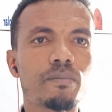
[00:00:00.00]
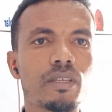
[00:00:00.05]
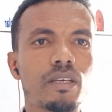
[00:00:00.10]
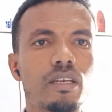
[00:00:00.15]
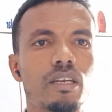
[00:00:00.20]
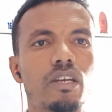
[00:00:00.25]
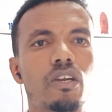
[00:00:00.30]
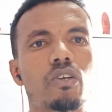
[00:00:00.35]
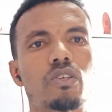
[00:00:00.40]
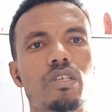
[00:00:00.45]

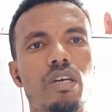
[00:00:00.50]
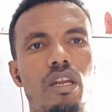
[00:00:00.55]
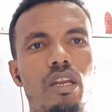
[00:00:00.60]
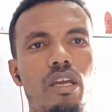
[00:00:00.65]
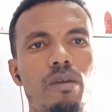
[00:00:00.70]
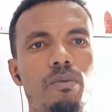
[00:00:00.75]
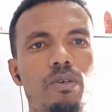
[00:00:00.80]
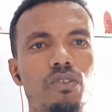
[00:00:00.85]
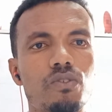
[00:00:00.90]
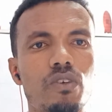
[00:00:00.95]
northern
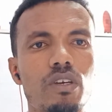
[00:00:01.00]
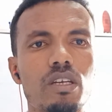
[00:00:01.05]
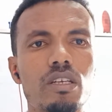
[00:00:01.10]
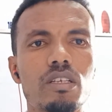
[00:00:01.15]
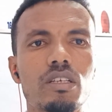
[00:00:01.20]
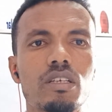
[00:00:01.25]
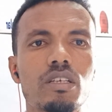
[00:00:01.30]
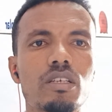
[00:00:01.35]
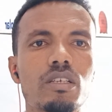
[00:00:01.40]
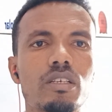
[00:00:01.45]
hemisphere,
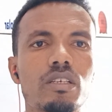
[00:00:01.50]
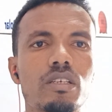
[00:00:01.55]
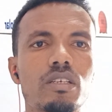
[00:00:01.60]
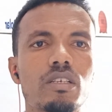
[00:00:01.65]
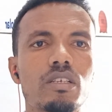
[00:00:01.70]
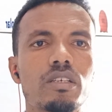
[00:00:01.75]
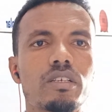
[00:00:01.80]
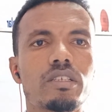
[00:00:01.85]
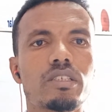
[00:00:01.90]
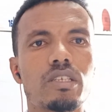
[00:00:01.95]

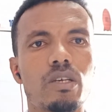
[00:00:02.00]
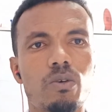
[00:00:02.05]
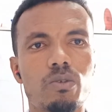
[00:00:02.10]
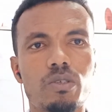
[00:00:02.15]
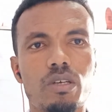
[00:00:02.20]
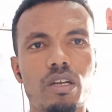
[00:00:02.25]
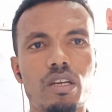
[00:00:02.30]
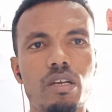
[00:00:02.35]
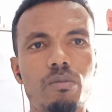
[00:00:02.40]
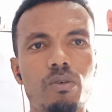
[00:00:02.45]

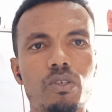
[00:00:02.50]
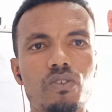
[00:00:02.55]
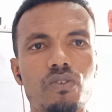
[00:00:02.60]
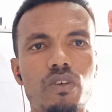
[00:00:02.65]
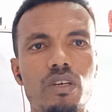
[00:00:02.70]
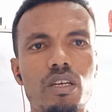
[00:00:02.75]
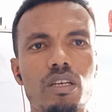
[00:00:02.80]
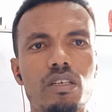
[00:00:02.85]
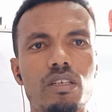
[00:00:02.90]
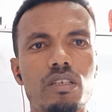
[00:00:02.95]
southern
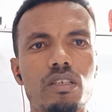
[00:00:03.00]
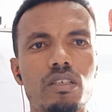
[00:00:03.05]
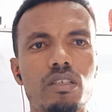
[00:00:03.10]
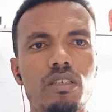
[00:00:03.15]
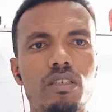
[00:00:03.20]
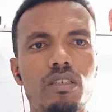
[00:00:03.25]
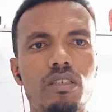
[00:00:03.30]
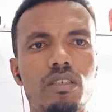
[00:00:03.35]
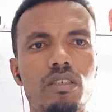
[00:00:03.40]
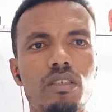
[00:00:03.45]
hemisphere,
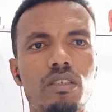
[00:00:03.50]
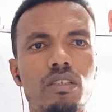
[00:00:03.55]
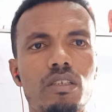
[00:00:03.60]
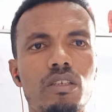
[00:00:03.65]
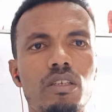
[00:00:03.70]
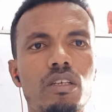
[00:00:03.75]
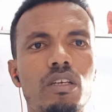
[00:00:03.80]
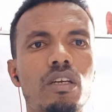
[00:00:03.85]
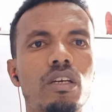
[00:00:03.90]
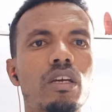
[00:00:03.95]

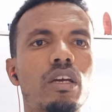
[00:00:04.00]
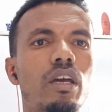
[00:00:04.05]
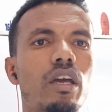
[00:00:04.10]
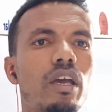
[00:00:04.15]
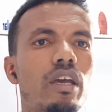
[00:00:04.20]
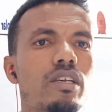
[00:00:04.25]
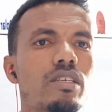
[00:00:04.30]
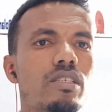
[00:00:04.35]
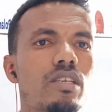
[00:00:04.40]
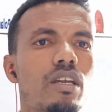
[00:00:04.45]

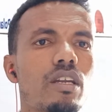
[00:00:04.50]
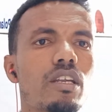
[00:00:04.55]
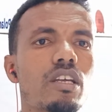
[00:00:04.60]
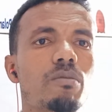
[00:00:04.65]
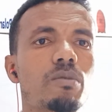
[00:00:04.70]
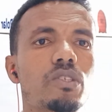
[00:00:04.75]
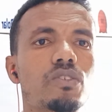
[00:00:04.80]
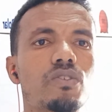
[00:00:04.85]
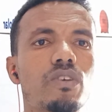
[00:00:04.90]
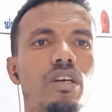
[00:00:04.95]
eastern
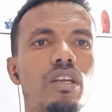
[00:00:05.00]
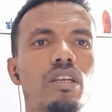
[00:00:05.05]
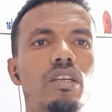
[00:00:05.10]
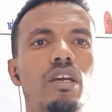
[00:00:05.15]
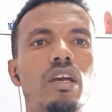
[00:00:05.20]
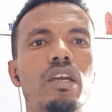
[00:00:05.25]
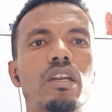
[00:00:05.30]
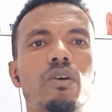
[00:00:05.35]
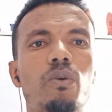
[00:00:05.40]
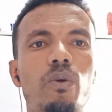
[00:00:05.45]
hemisphere,
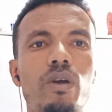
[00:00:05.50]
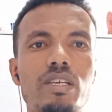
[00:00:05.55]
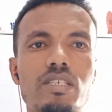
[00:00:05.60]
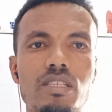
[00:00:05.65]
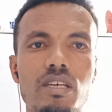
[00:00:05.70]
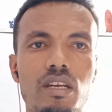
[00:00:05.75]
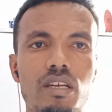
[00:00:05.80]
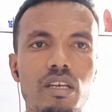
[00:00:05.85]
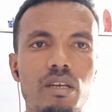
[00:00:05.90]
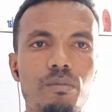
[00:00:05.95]
and
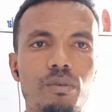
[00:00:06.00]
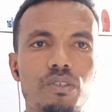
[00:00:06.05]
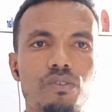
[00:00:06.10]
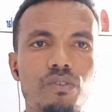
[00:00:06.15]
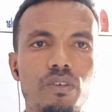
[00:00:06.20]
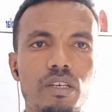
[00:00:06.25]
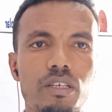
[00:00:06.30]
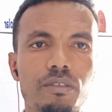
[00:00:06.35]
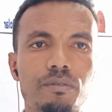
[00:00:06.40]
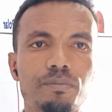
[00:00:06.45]
western
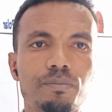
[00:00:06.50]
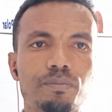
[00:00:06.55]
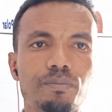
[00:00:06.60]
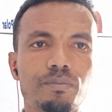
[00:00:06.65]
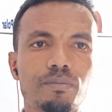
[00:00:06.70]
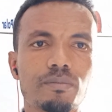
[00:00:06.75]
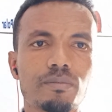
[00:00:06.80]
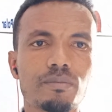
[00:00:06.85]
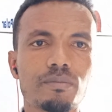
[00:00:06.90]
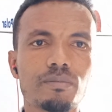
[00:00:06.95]
hemisphere.
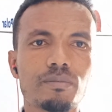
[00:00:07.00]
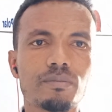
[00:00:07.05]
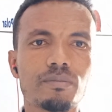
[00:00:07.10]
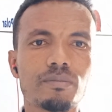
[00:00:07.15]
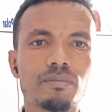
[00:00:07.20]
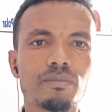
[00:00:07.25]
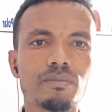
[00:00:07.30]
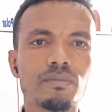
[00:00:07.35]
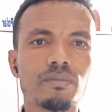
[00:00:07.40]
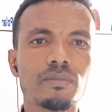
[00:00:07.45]

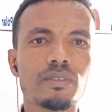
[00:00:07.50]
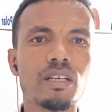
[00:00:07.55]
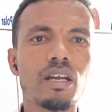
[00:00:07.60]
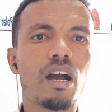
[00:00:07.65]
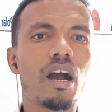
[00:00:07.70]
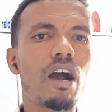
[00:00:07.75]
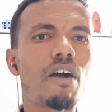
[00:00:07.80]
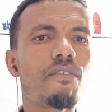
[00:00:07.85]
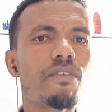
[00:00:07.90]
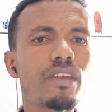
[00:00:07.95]

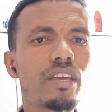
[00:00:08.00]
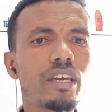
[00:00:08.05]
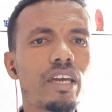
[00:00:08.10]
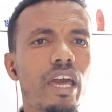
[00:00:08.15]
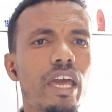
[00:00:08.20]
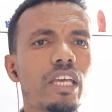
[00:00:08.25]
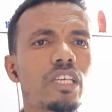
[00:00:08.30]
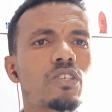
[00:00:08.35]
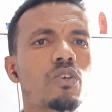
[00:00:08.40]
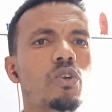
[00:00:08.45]
Africa
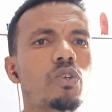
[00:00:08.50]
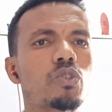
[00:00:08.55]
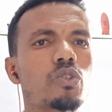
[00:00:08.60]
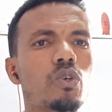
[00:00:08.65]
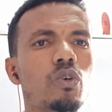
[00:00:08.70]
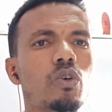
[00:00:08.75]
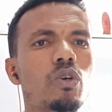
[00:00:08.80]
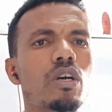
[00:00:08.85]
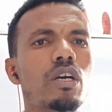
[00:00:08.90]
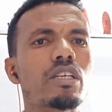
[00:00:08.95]
is
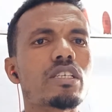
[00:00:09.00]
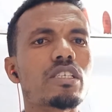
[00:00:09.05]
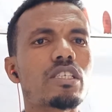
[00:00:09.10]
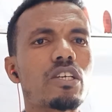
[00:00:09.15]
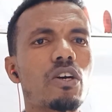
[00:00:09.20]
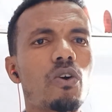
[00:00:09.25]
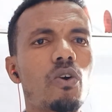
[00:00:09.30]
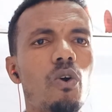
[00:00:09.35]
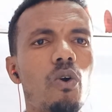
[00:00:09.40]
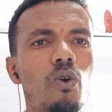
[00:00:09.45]
also the
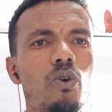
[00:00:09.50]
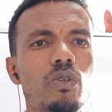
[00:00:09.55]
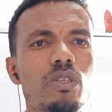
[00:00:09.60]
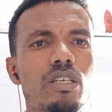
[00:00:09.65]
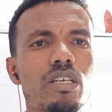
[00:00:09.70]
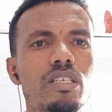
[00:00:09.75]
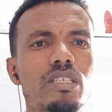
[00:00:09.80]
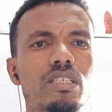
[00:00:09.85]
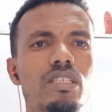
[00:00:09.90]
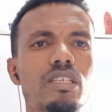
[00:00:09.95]

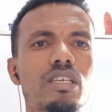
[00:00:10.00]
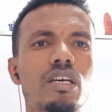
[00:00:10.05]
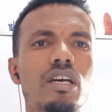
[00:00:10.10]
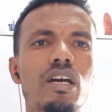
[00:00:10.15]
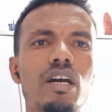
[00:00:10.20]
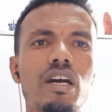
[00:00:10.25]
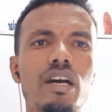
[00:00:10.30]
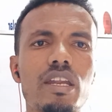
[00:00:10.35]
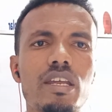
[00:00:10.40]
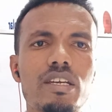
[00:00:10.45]
hottest
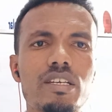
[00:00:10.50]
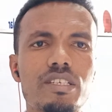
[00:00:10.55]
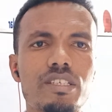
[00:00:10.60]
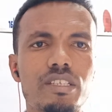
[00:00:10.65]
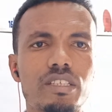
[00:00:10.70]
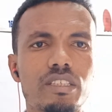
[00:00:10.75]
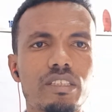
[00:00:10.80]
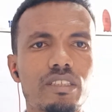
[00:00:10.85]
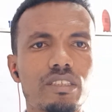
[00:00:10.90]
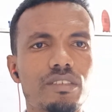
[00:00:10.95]

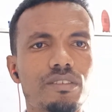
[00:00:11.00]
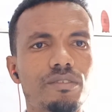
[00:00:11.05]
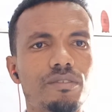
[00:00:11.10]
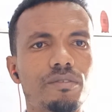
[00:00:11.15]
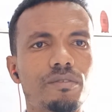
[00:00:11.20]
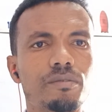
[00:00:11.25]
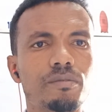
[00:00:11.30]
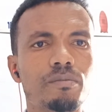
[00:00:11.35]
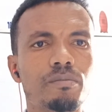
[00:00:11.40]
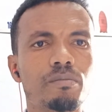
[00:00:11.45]
region
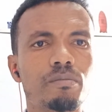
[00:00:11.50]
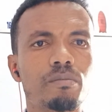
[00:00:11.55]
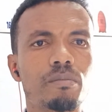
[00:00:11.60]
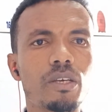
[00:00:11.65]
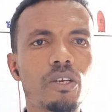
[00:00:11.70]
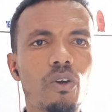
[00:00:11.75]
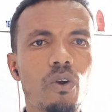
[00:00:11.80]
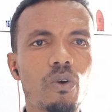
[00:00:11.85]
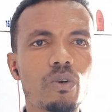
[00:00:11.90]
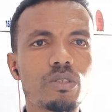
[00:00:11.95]

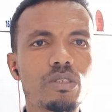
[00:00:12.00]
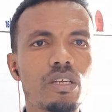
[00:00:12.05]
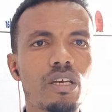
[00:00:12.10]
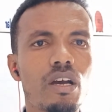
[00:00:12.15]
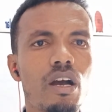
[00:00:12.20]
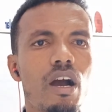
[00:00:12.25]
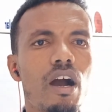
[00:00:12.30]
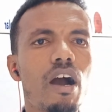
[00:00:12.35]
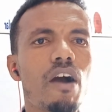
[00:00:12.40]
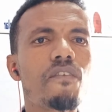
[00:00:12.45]
because
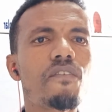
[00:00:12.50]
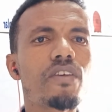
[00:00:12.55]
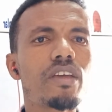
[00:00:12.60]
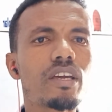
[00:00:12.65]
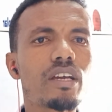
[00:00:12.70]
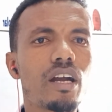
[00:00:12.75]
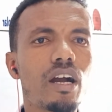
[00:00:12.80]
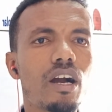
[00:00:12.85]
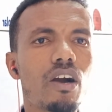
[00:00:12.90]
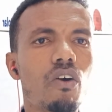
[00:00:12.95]

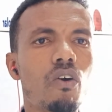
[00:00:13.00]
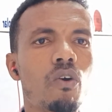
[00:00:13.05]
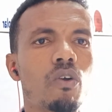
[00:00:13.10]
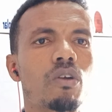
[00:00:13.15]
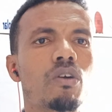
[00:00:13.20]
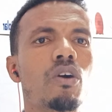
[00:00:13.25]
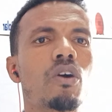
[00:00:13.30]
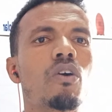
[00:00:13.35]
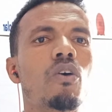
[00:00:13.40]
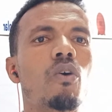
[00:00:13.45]
Africa or
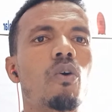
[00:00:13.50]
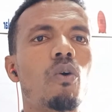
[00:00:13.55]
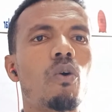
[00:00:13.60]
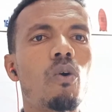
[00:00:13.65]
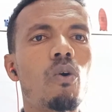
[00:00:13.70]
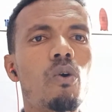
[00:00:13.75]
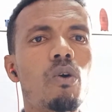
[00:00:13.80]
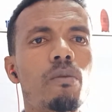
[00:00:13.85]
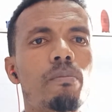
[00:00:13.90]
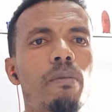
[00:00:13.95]

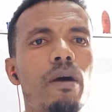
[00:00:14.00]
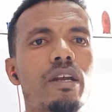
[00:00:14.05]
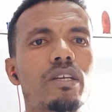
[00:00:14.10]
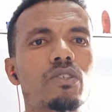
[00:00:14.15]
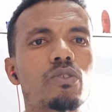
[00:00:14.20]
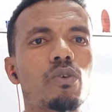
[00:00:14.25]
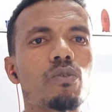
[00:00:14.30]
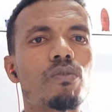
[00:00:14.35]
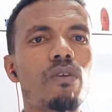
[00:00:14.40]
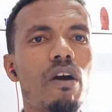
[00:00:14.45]
all parts
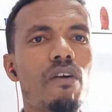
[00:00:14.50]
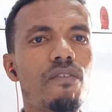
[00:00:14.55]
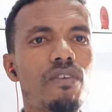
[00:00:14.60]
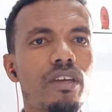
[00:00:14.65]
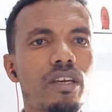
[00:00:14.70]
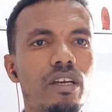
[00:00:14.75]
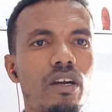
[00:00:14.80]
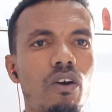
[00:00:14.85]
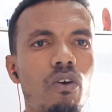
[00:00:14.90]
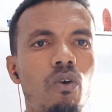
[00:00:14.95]
of
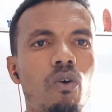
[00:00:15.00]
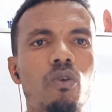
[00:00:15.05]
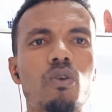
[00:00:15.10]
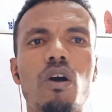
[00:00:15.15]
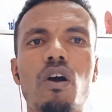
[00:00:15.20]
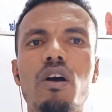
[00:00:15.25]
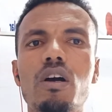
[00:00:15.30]
Africa or